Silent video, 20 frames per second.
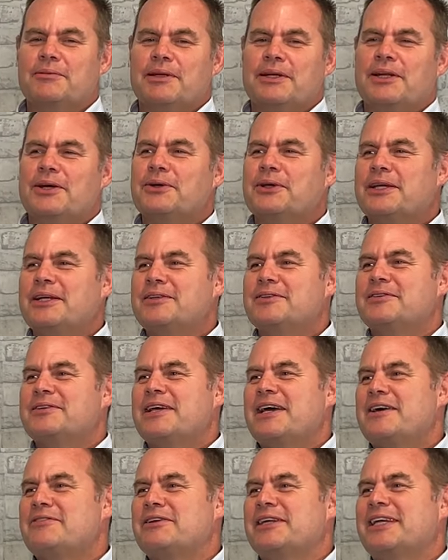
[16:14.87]
and no kids to
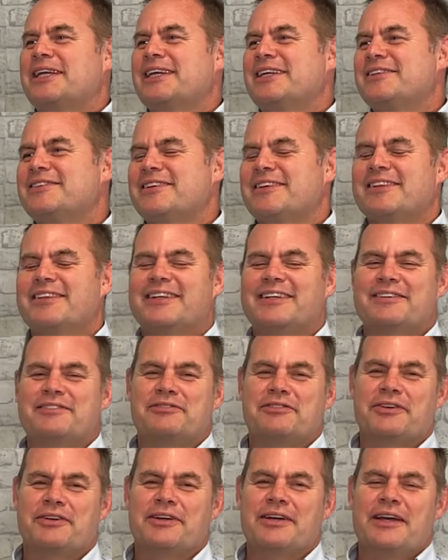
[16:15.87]
having kids, I think,
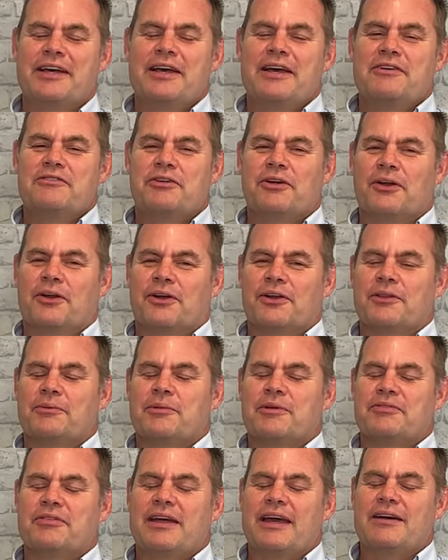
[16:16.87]
for, for a lot of them,
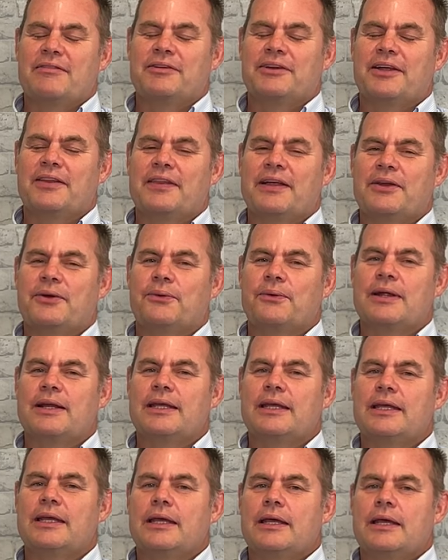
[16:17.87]
if they haven't done that already.